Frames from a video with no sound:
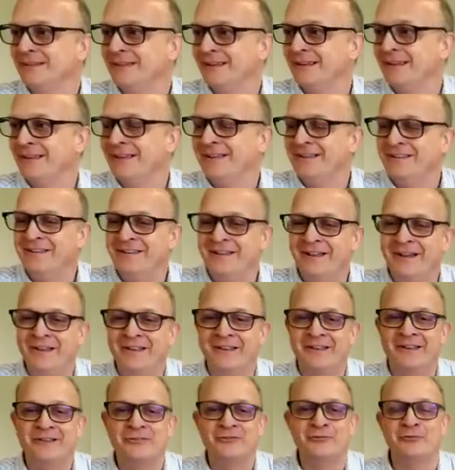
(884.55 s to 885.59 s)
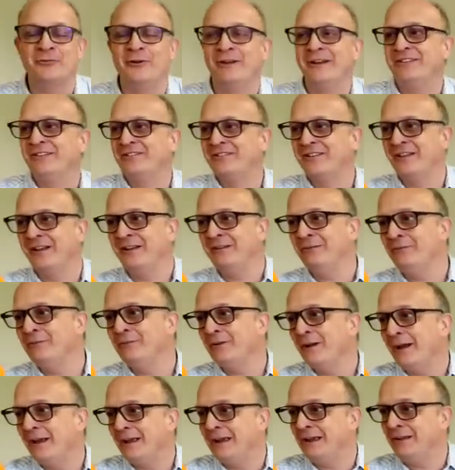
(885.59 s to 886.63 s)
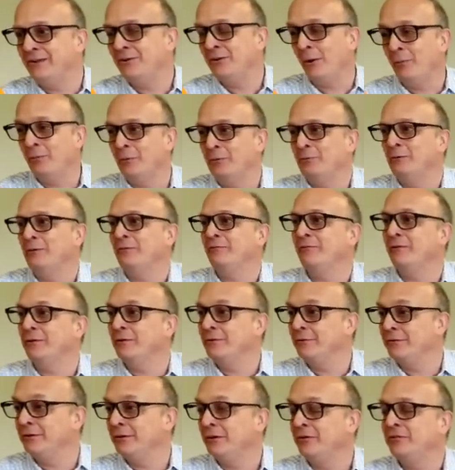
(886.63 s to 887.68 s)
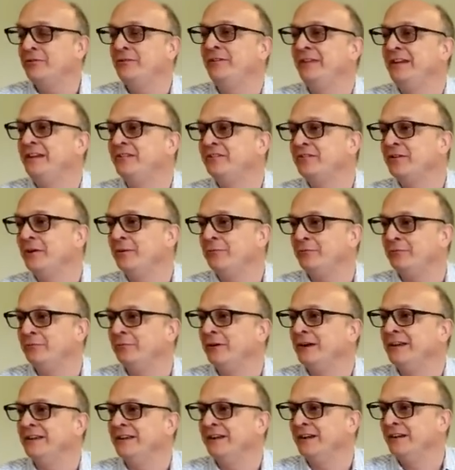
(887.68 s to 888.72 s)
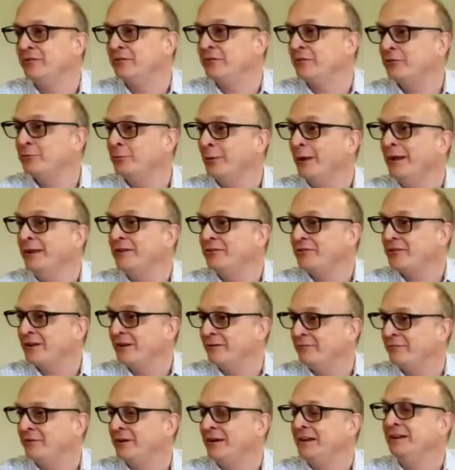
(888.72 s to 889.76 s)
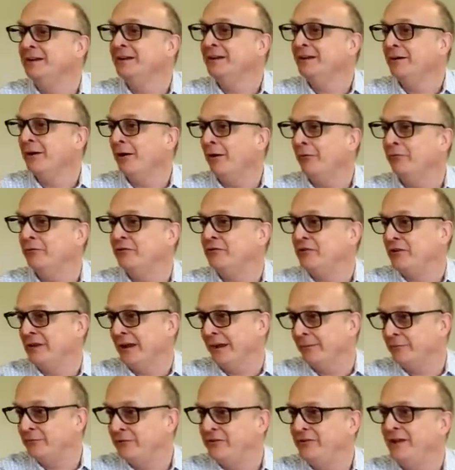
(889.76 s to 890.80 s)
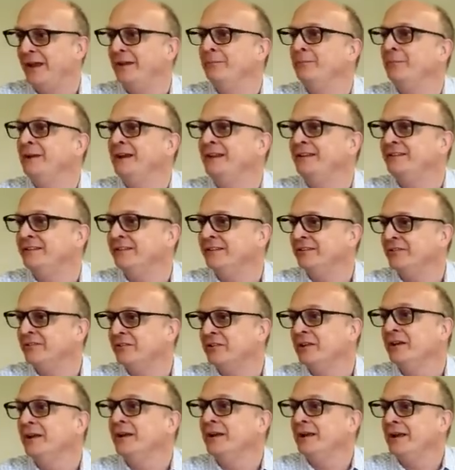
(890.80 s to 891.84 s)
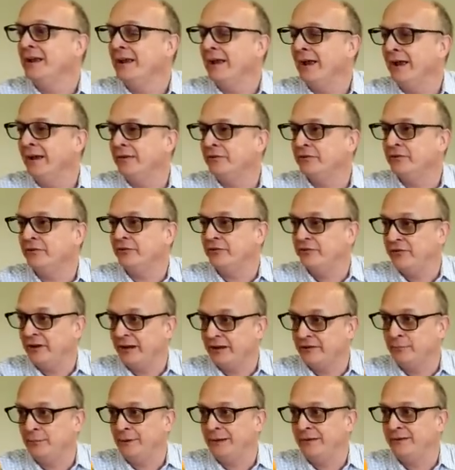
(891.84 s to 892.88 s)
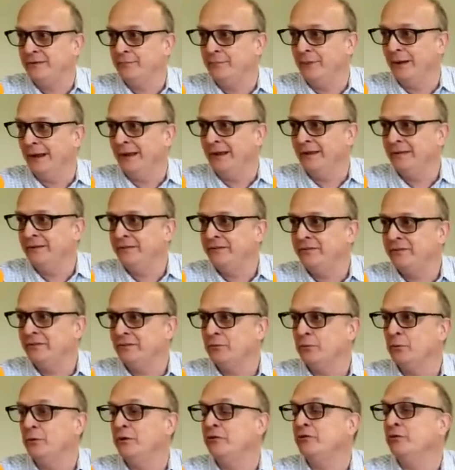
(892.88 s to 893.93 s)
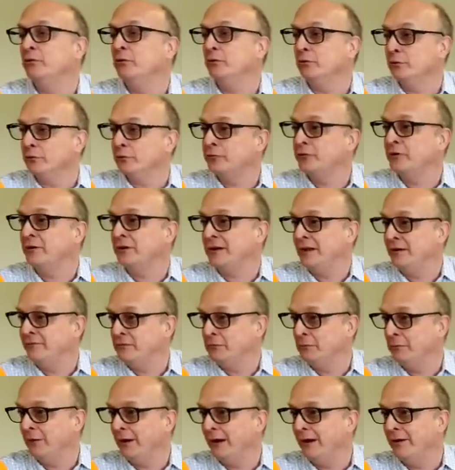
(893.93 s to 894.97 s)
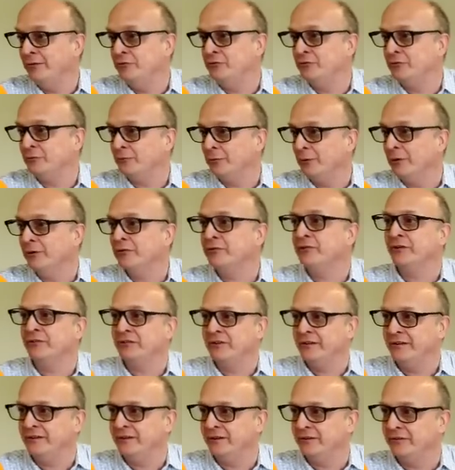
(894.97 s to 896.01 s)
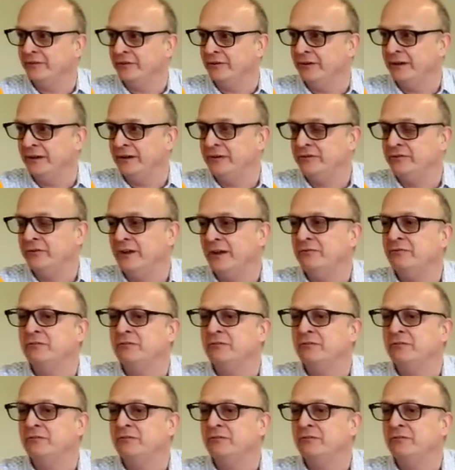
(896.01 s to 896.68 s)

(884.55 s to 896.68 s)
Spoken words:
No, that's right. So in common with a lot of these type of radios, as well as covering obviously up to 10 meters, it has the 6 meter band, which will also give you 100 watts as it does on HF.